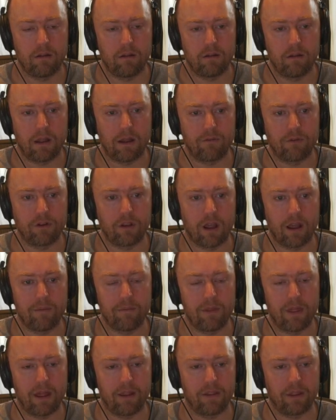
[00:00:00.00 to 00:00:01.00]
every
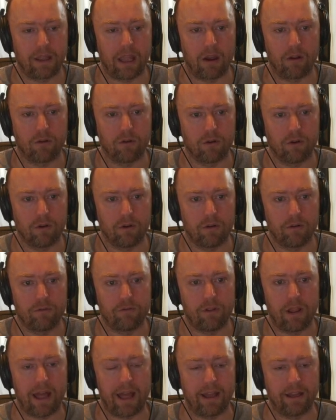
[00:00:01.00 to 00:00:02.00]
time that the counter
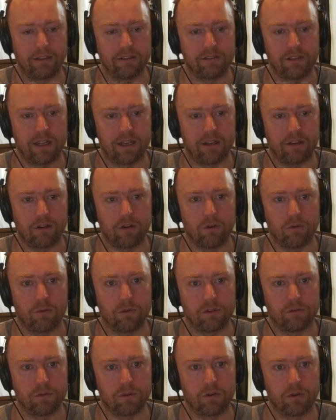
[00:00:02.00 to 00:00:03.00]
flags that it
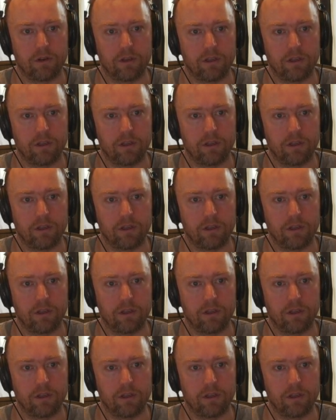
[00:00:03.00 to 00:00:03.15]
was returning